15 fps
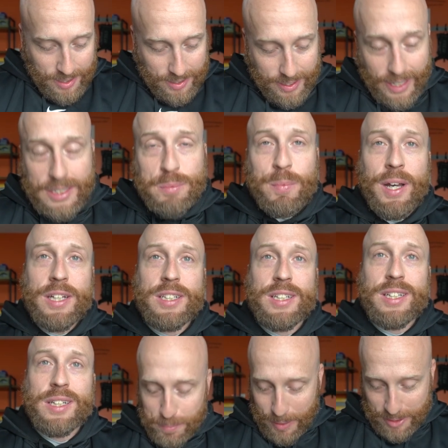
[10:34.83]
that's my
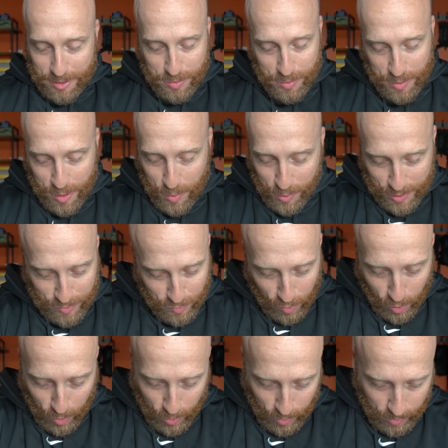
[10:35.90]
my two newest
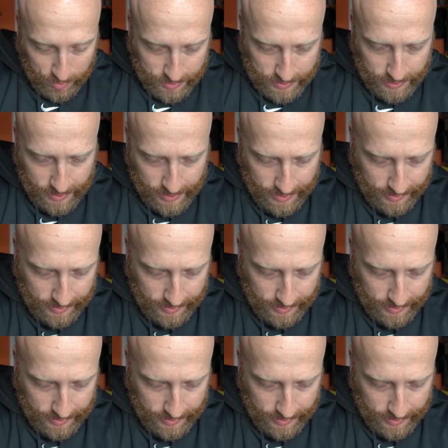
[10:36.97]
frogs